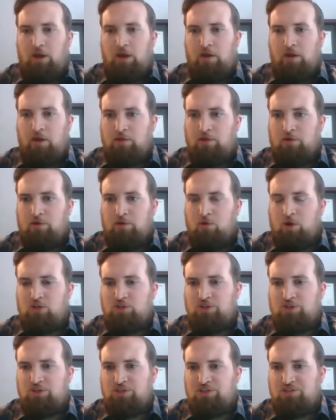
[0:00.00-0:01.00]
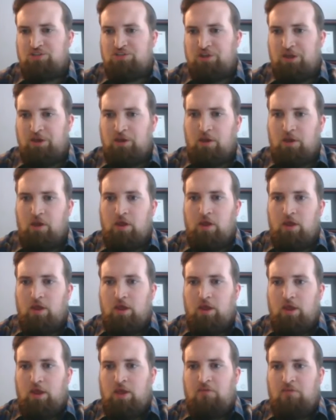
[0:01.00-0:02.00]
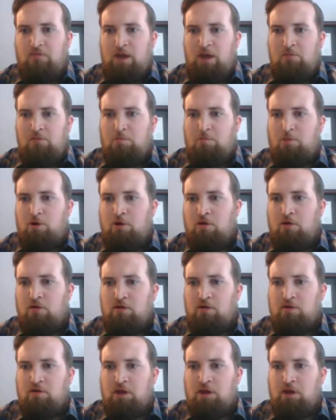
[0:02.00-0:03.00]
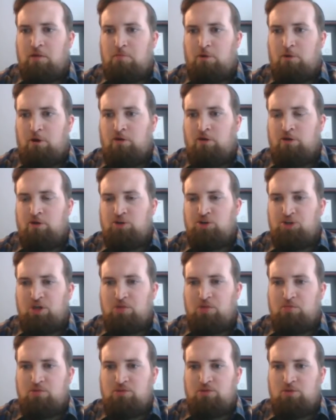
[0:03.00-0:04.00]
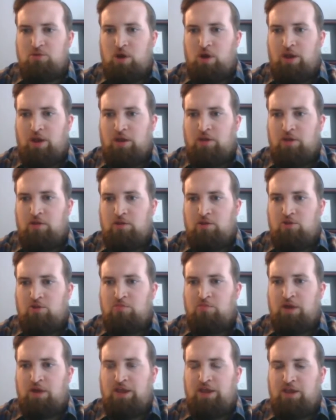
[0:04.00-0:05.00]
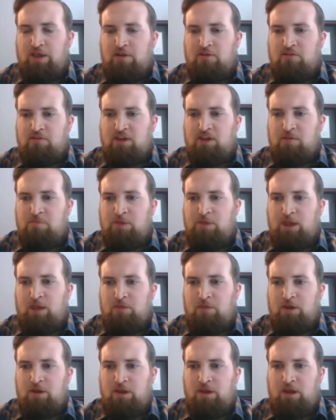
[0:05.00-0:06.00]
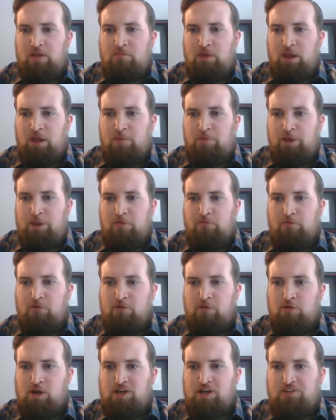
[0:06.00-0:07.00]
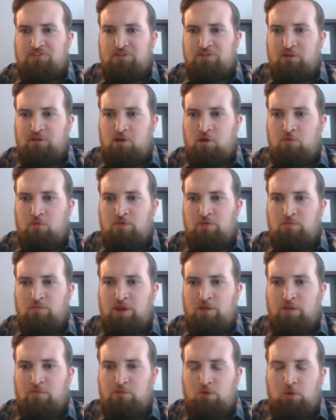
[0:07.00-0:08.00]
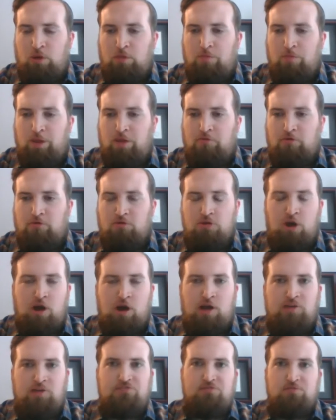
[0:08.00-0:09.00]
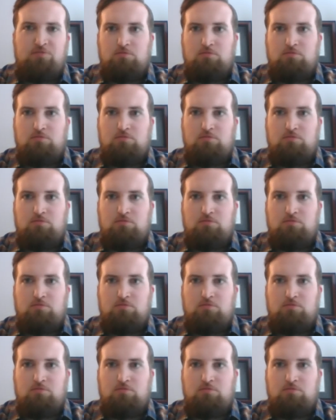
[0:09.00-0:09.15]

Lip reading: another question just in. If I'm a partner in a partnership, do I include my guaranteed payment in my payroll costs along with my employee payroll costs?